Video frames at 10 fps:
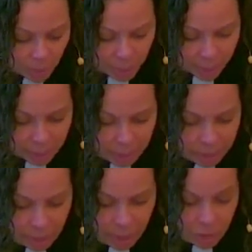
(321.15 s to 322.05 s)
will move
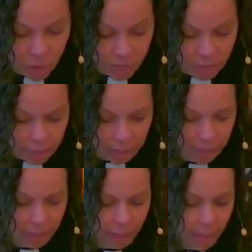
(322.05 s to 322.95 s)
against
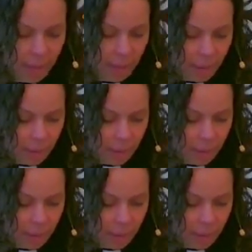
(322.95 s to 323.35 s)
injustice,